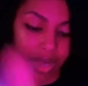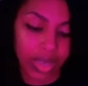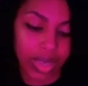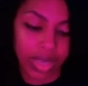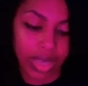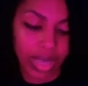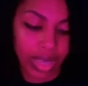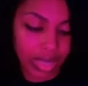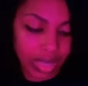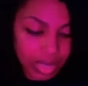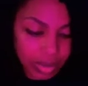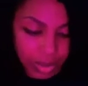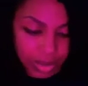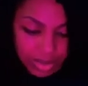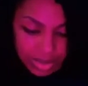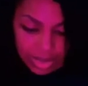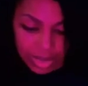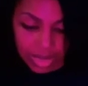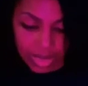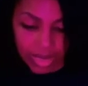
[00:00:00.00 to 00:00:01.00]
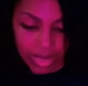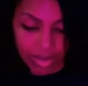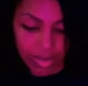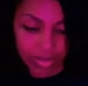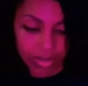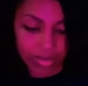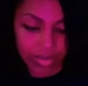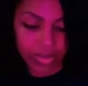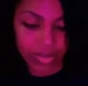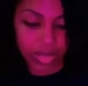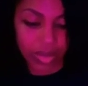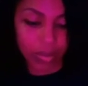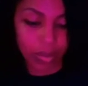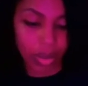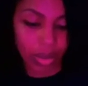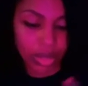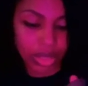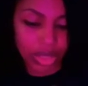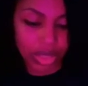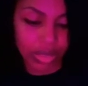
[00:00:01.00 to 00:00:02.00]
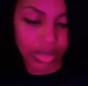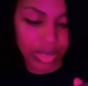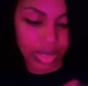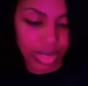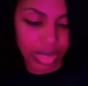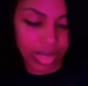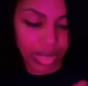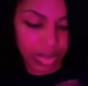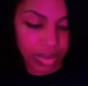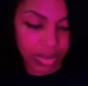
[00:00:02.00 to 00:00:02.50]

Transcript: Can this person give emotionally?